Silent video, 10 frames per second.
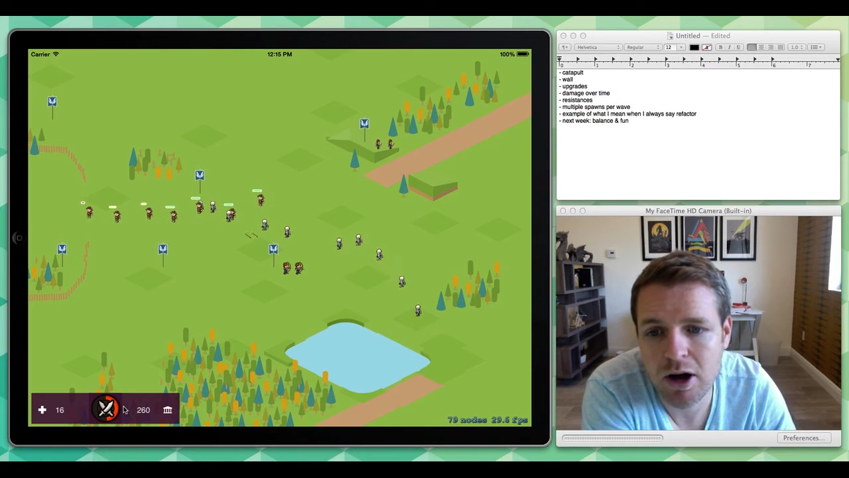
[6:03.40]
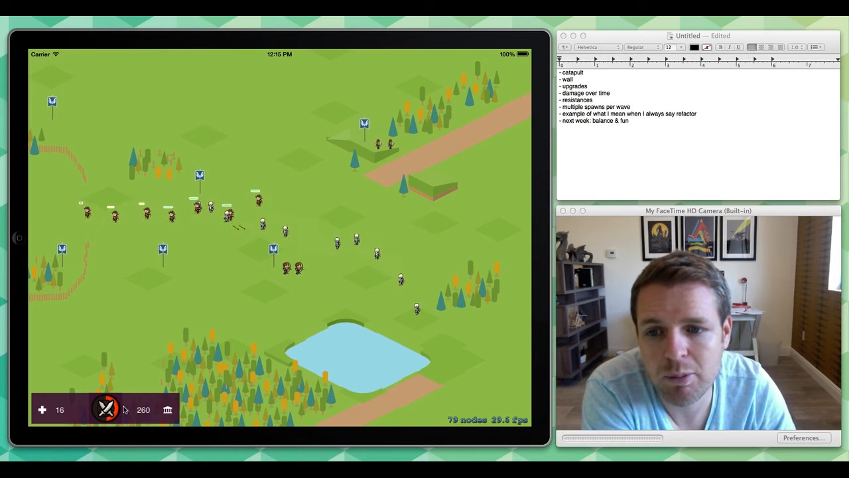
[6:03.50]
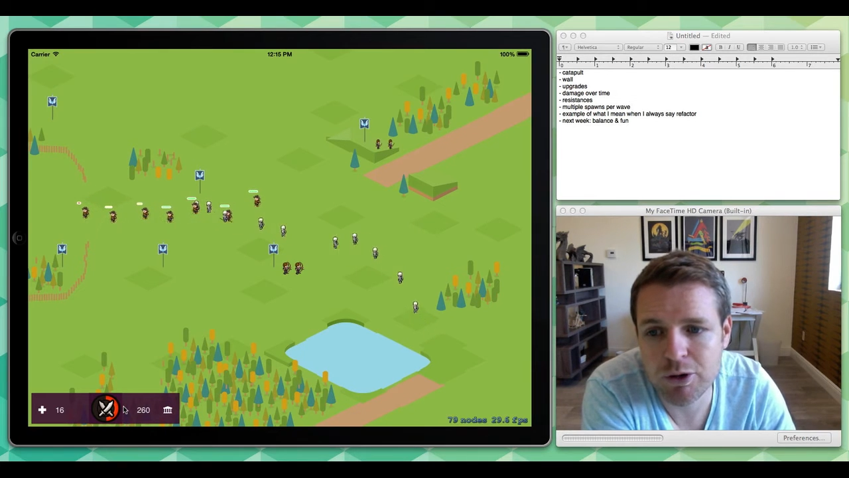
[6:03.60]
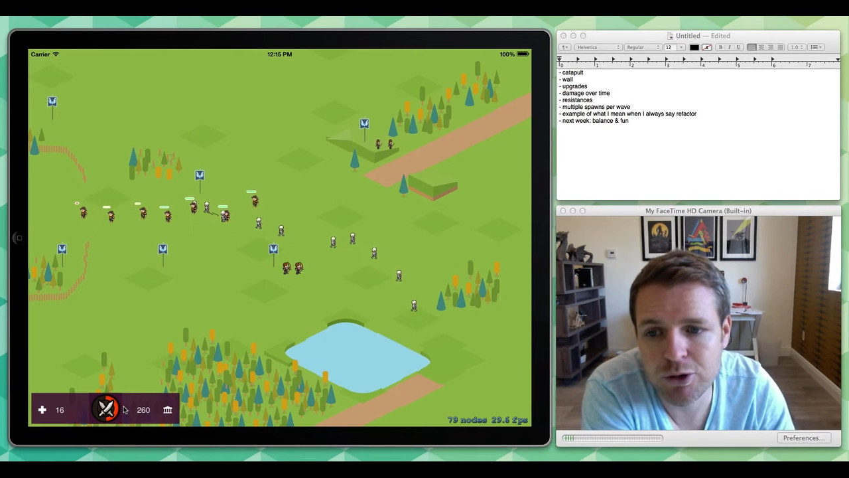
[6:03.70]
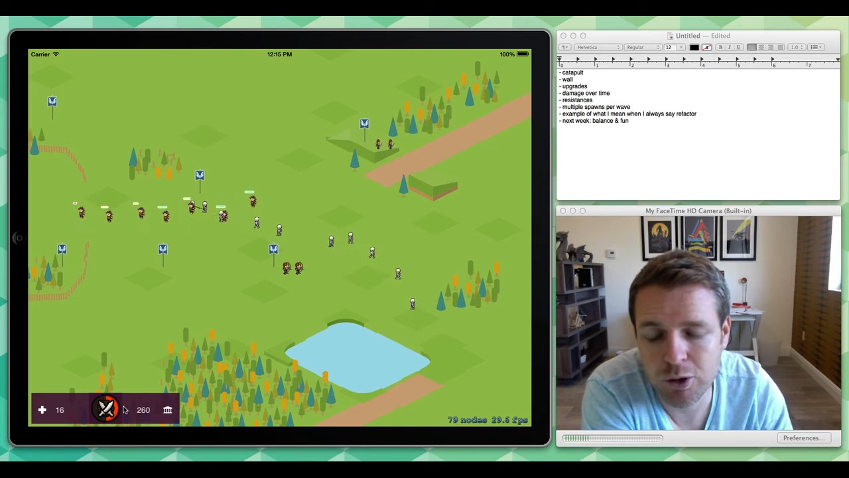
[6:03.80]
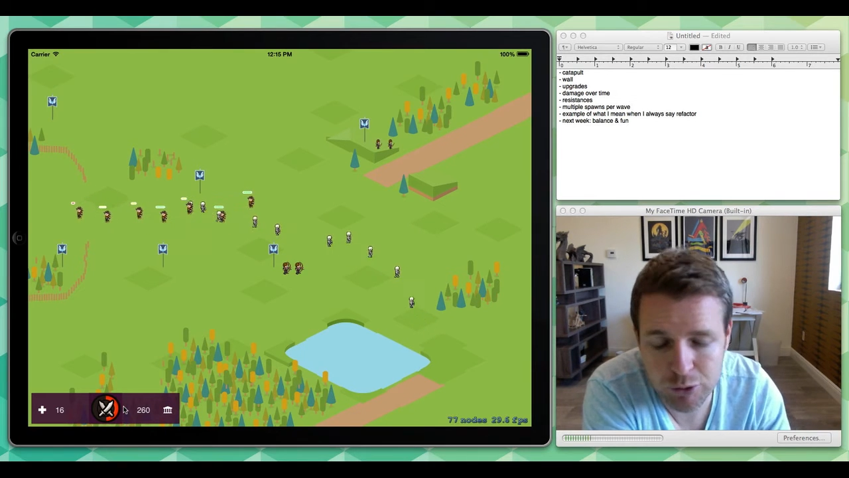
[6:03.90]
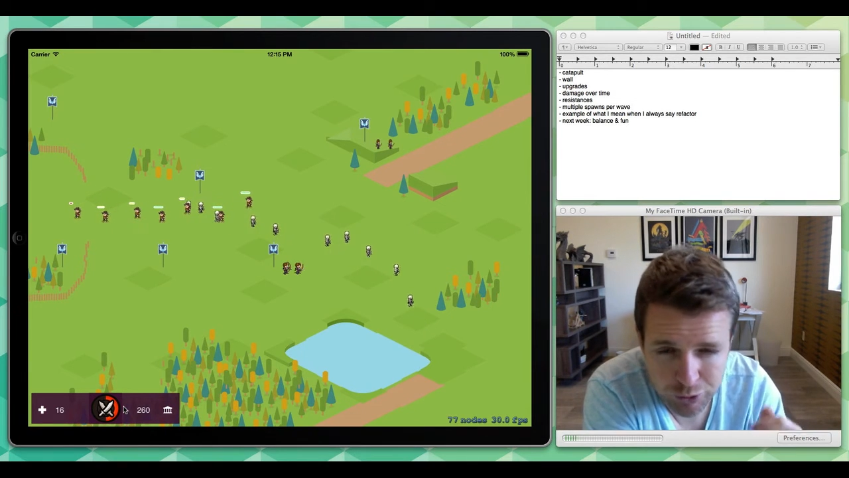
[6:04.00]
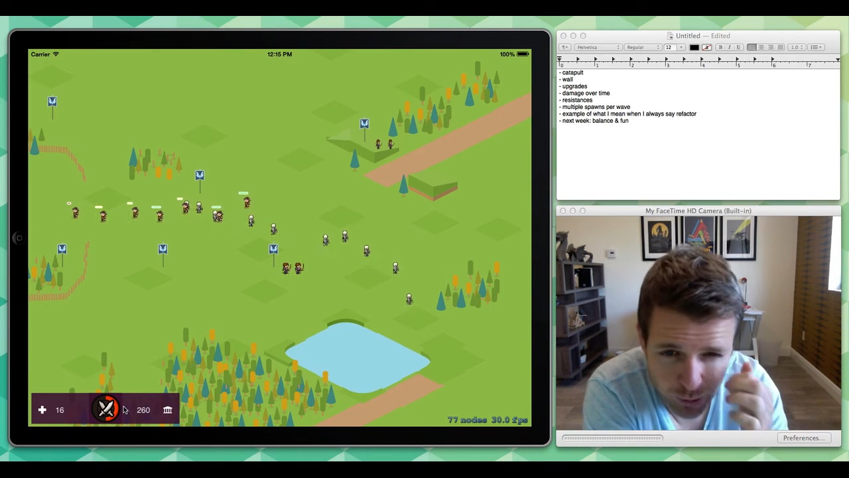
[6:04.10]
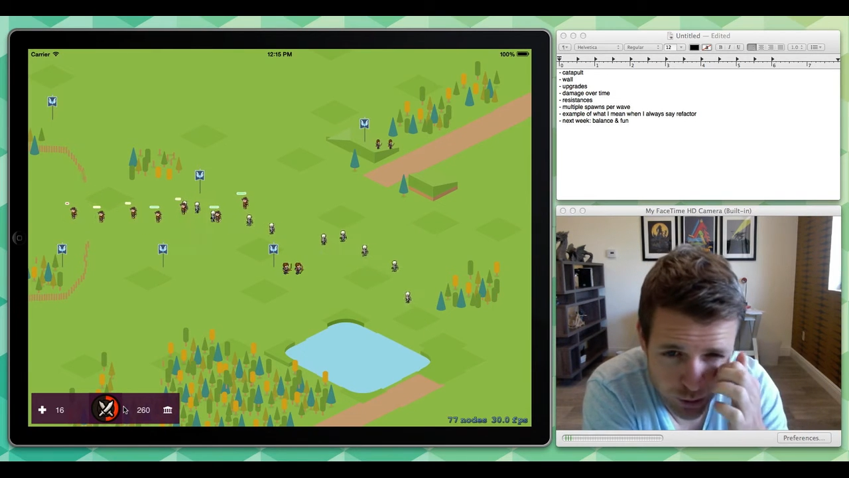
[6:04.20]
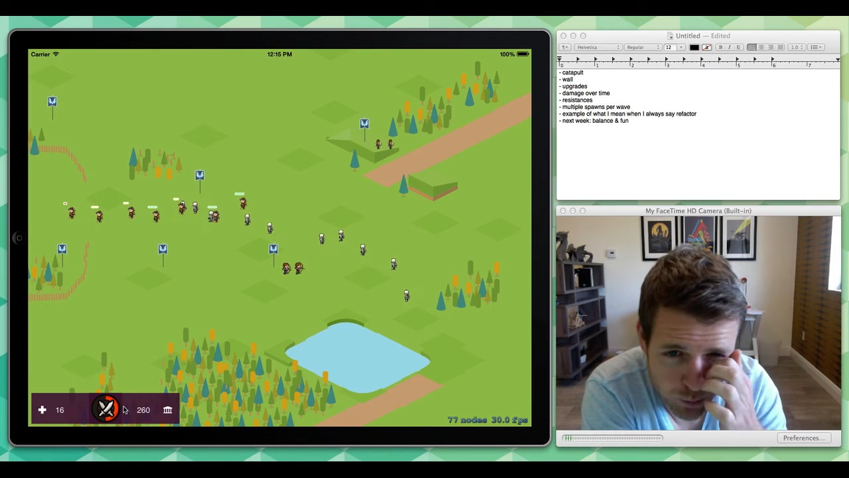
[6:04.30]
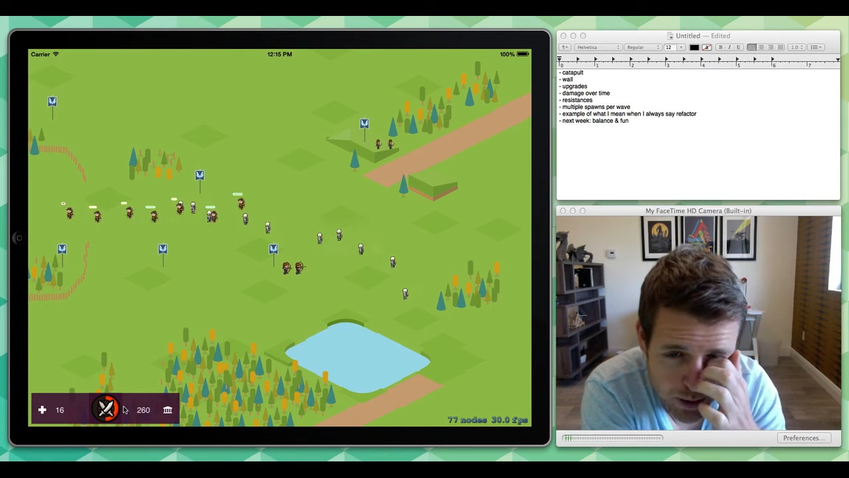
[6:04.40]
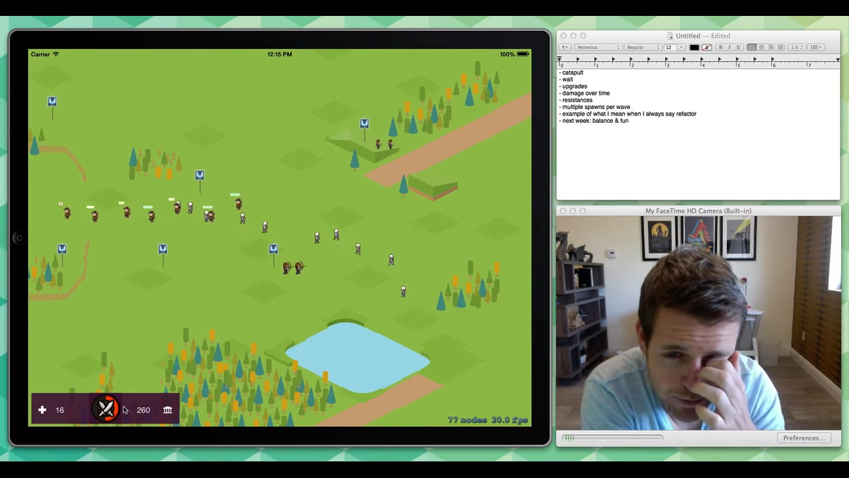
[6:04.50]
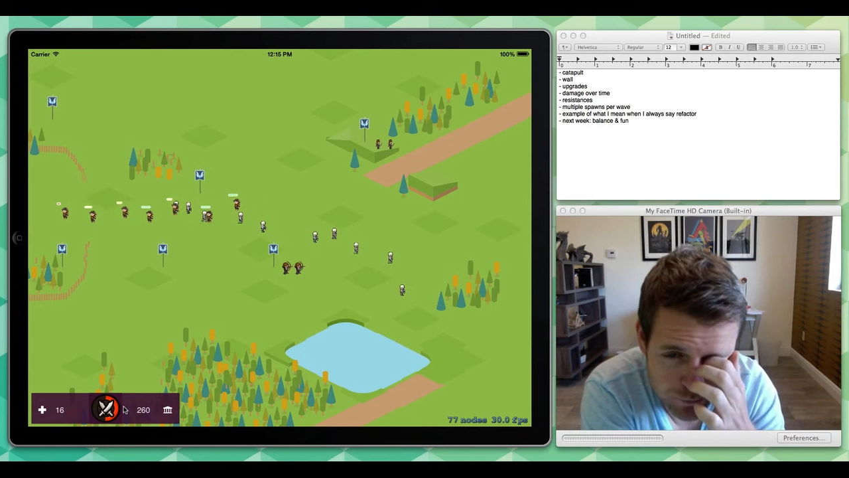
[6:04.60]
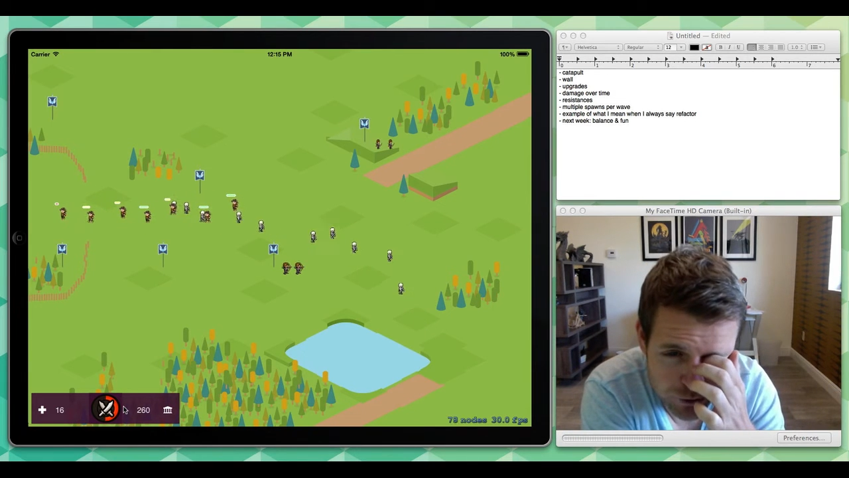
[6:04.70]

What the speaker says: but you don't want a wave to